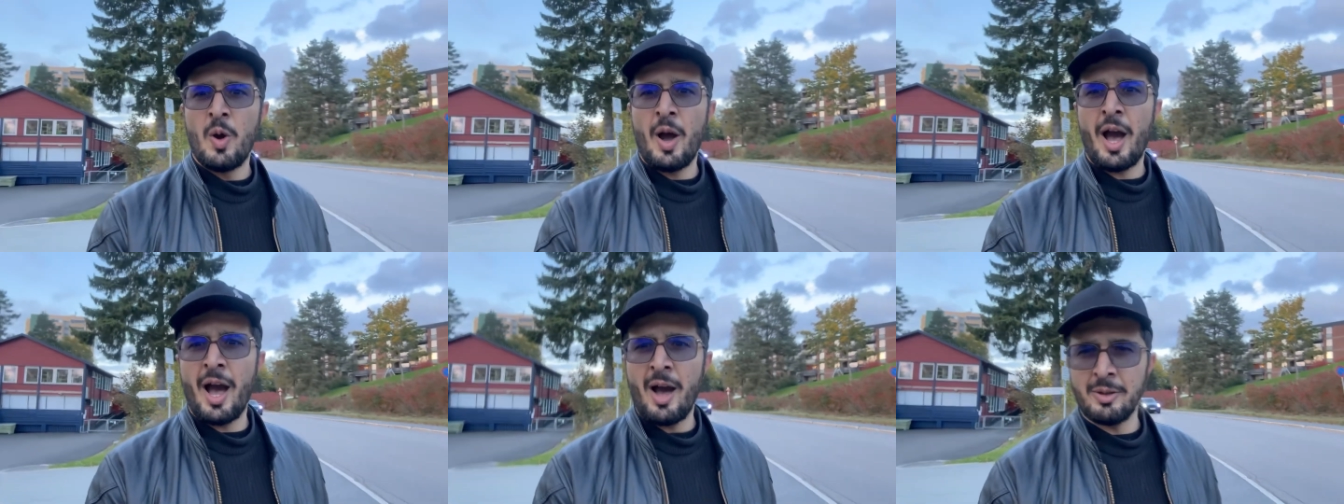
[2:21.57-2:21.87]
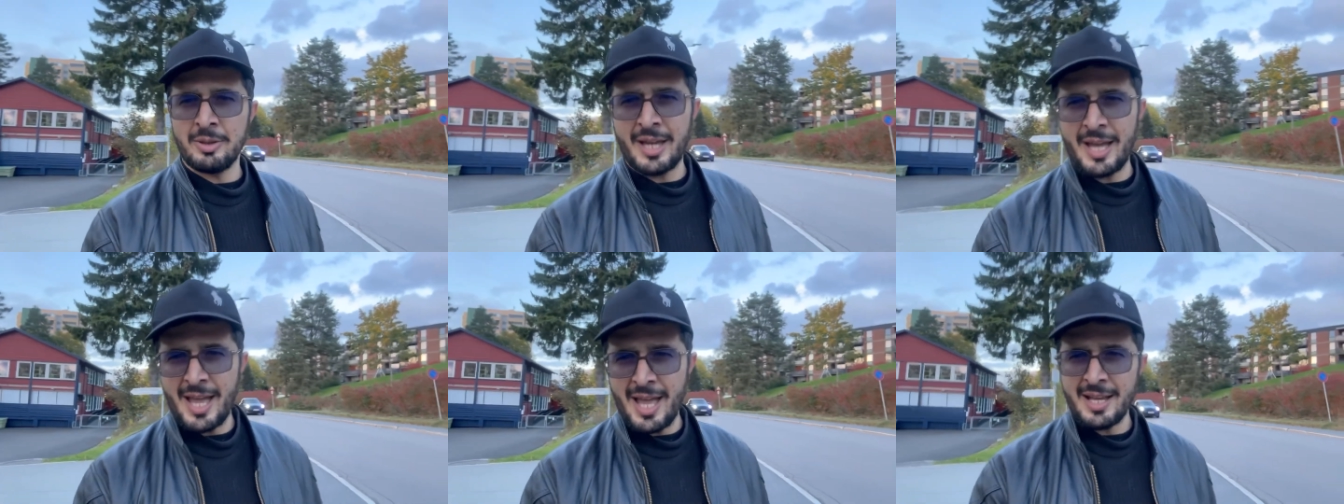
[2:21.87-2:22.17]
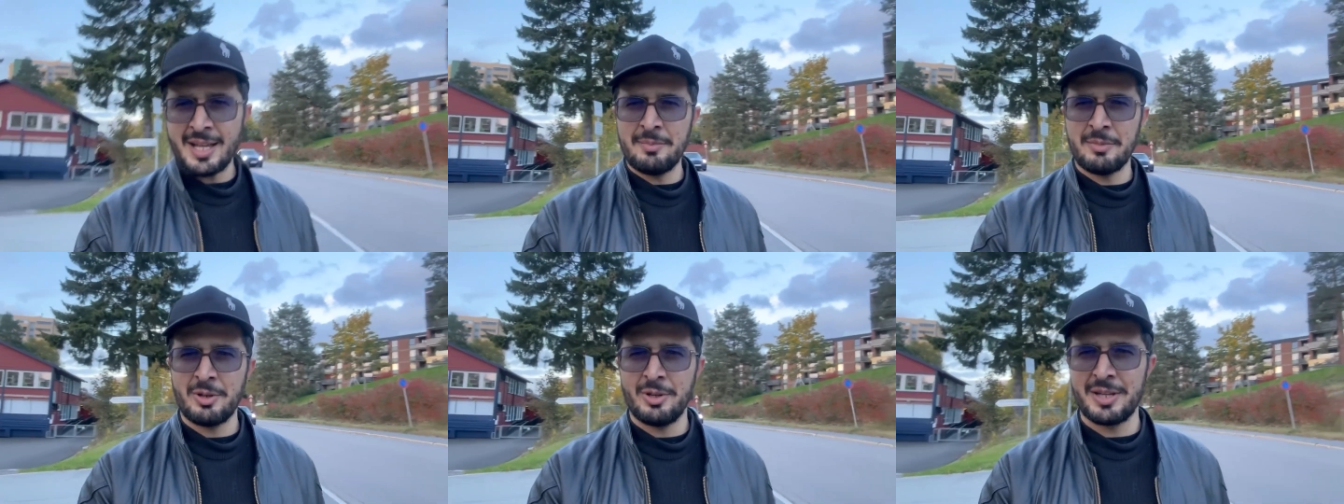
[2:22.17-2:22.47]
How the
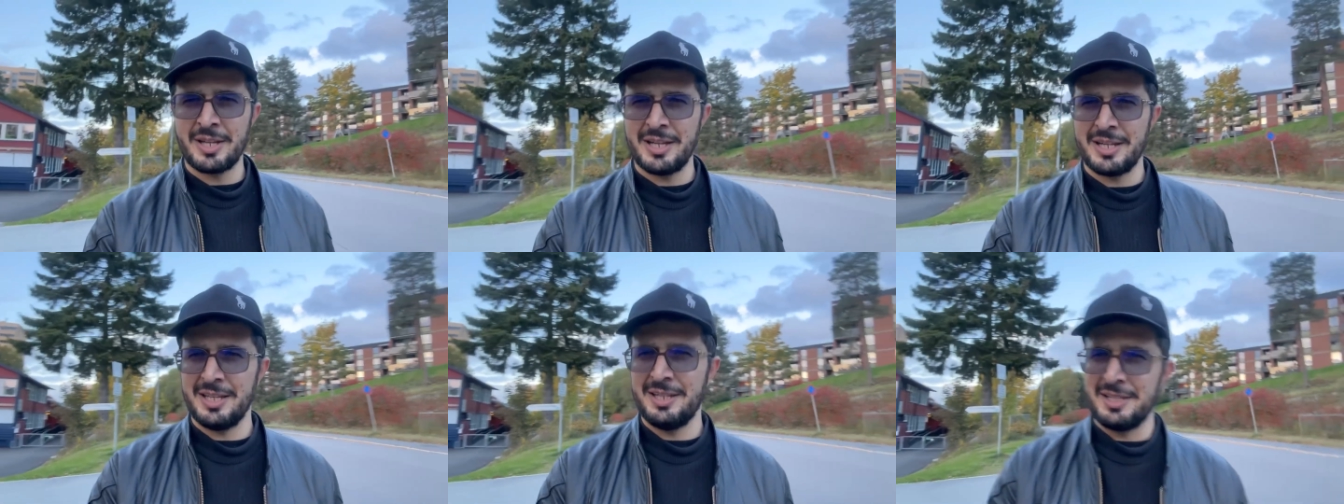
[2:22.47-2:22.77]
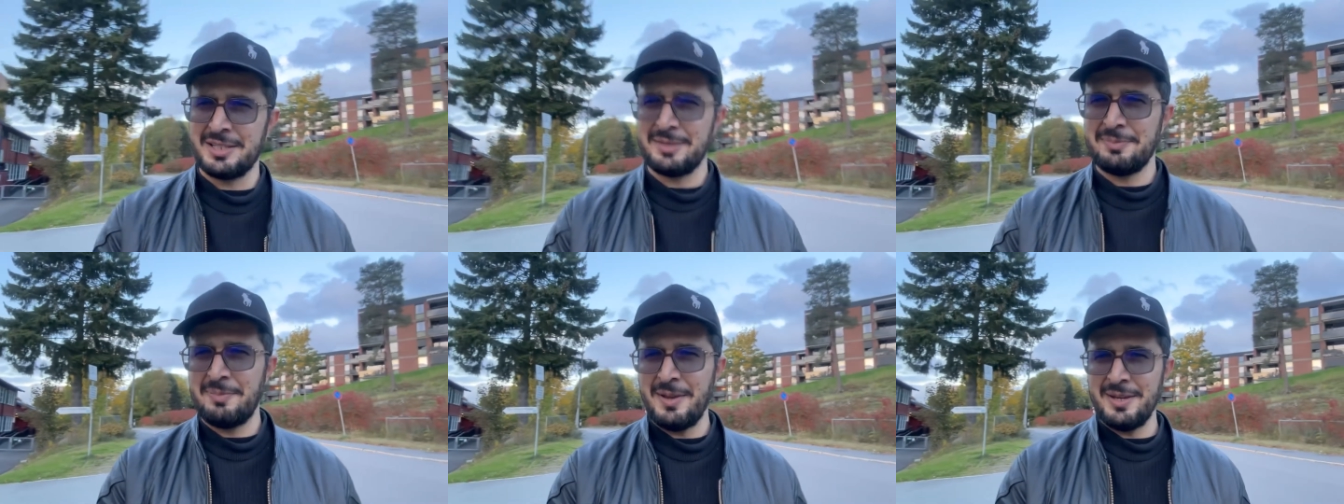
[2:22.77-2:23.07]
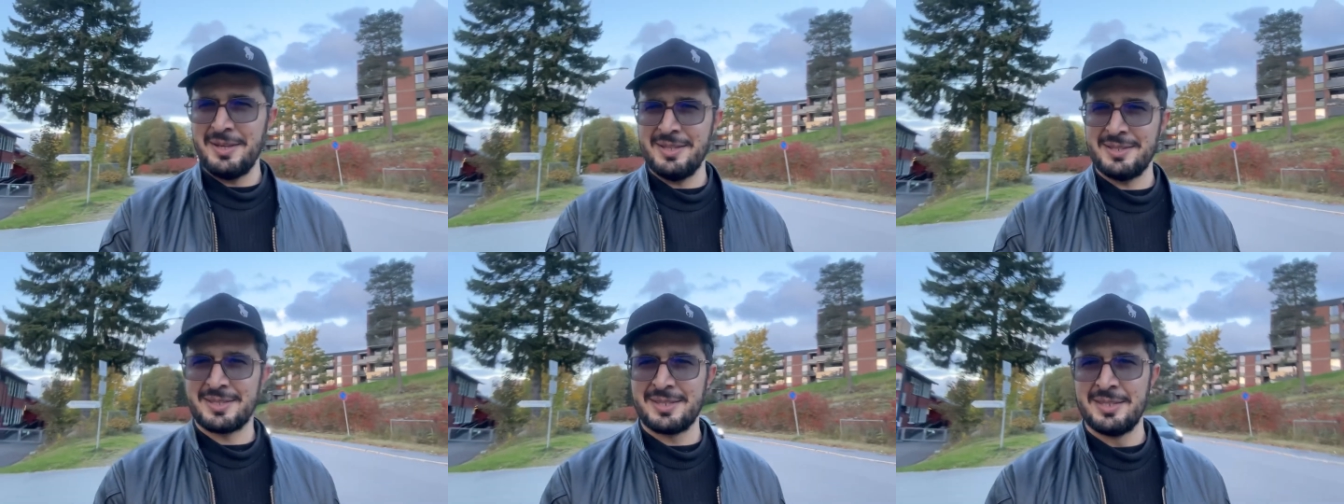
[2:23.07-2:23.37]
heck I'm gonna get an
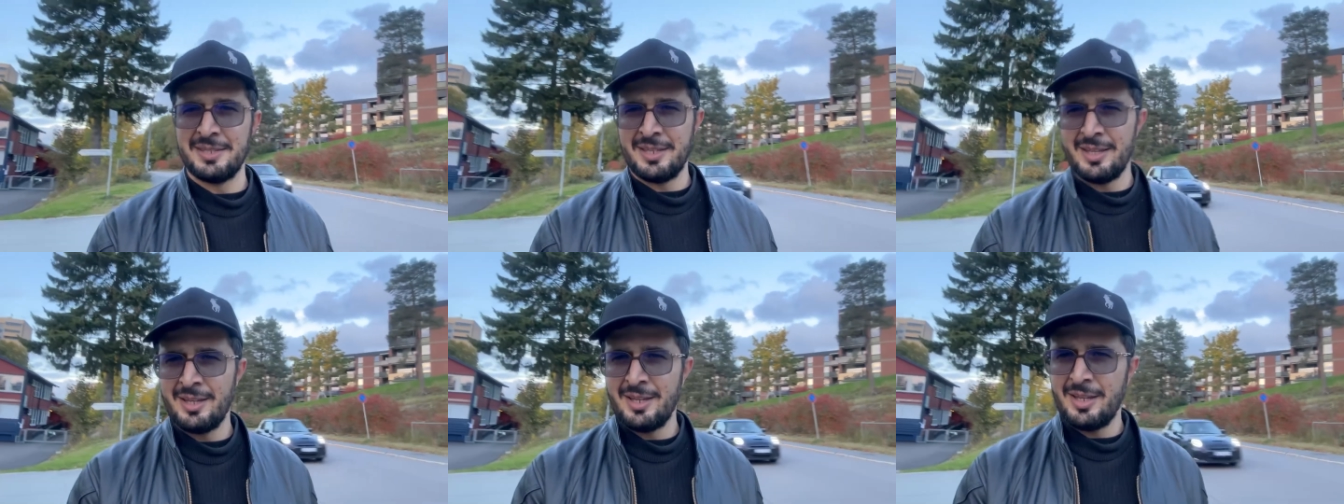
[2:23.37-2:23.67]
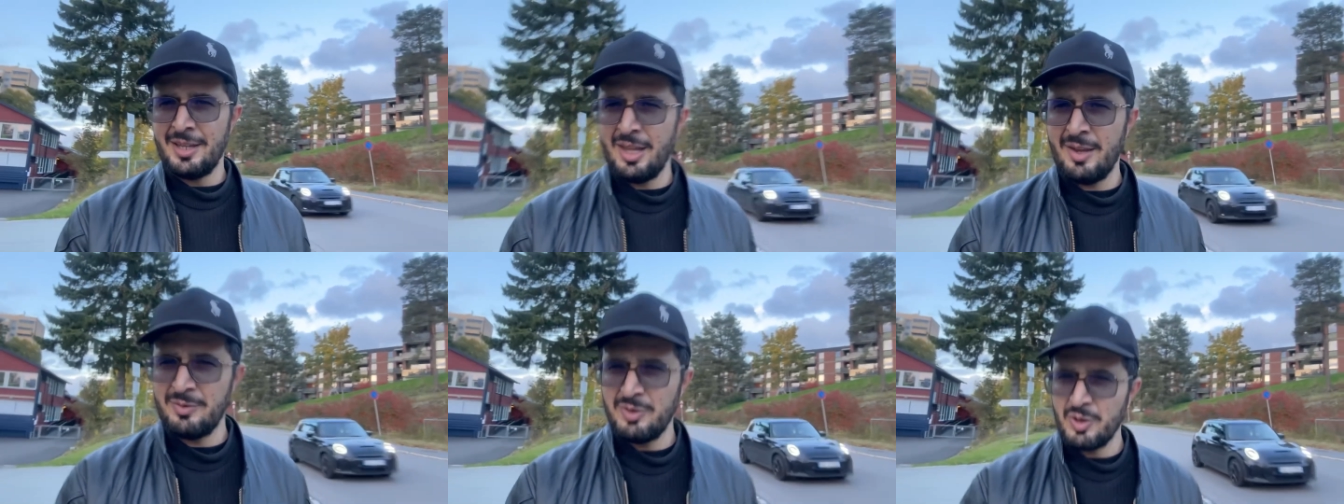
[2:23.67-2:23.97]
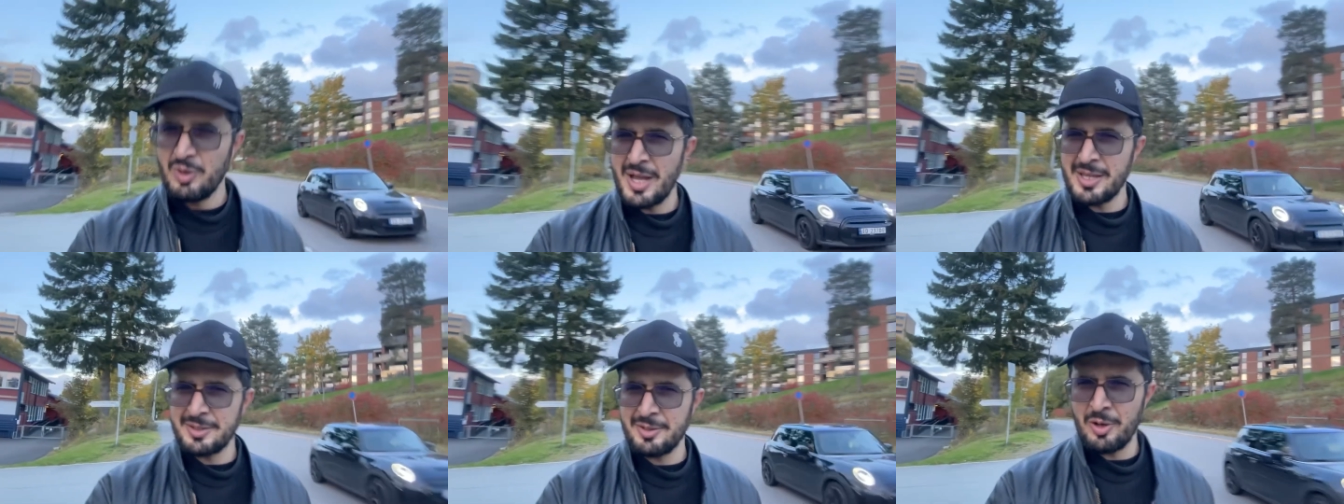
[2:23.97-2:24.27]
experience if you
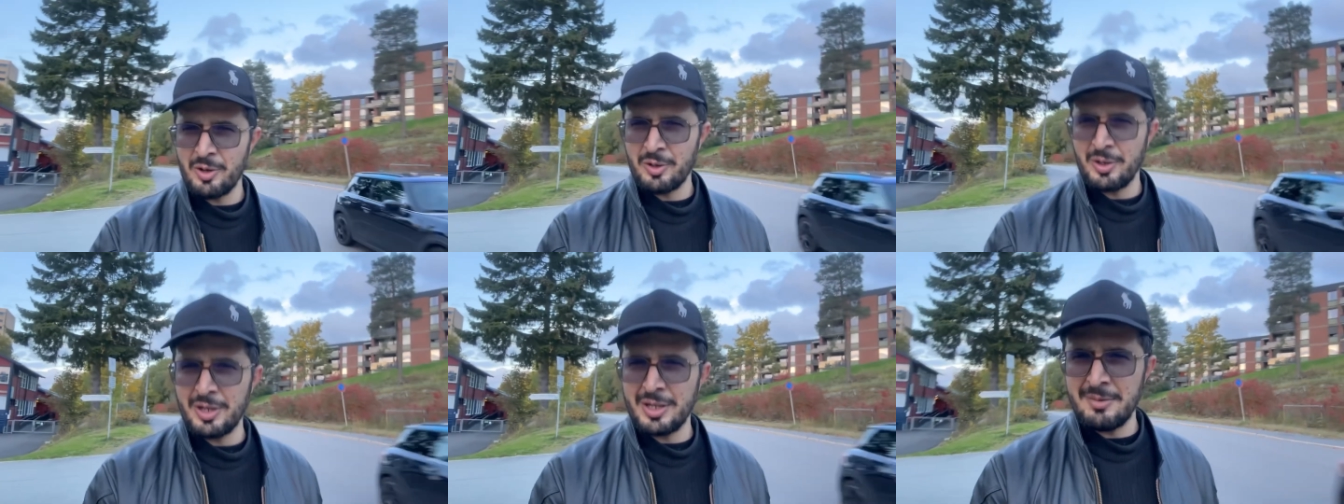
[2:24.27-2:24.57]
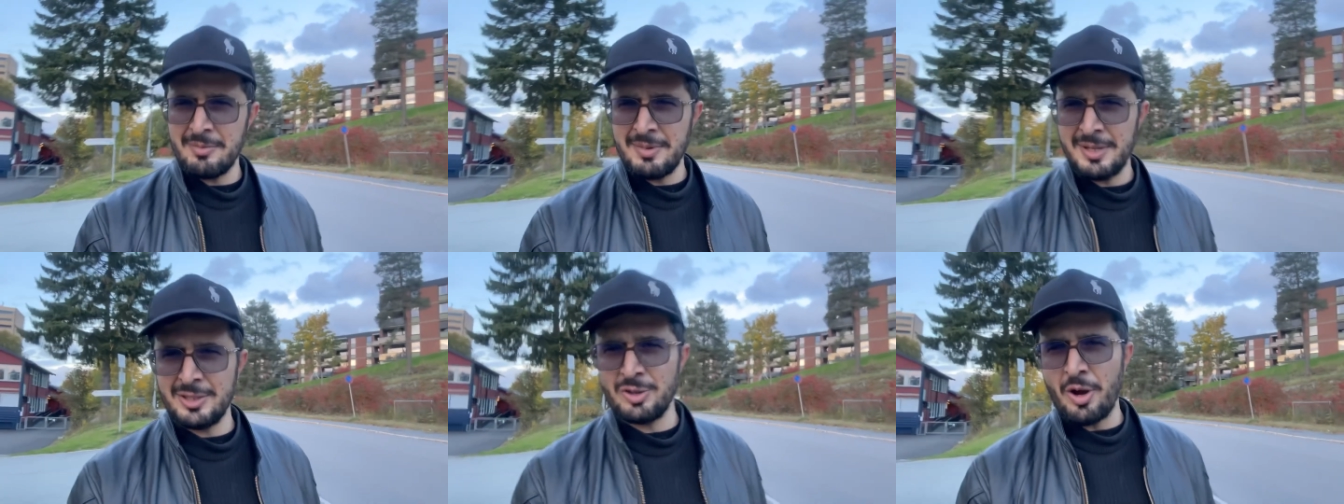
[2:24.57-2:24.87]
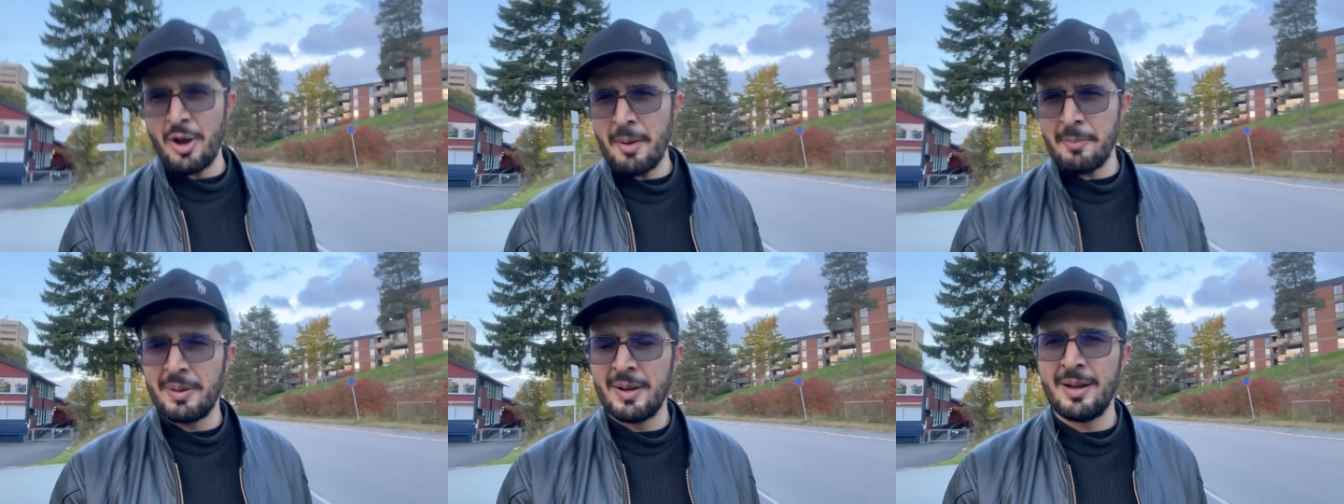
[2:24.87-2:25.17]
guys are not gonna give me
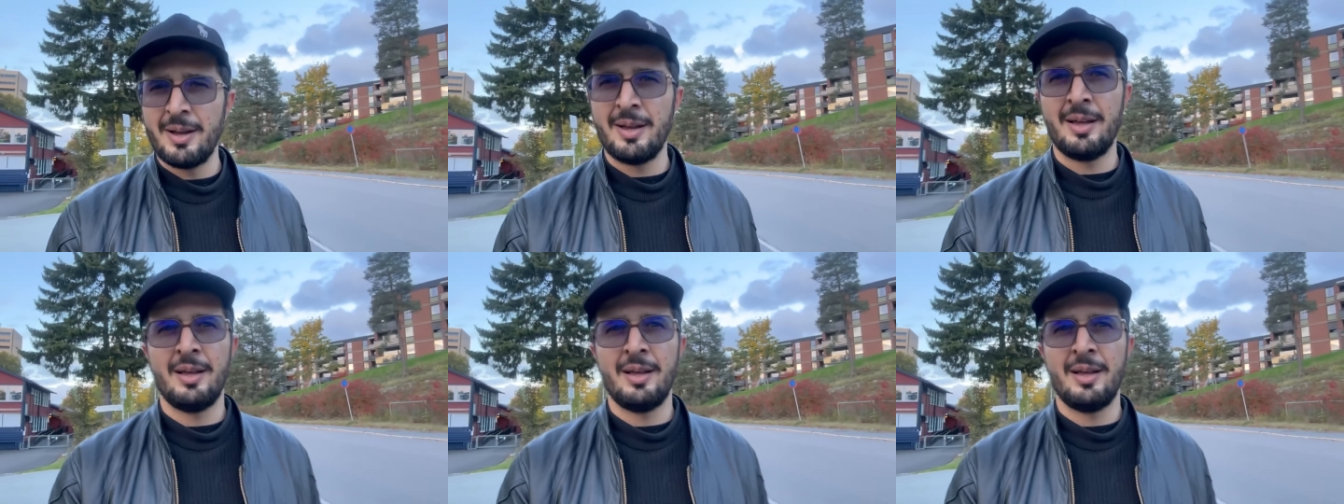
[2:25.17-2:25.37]
job?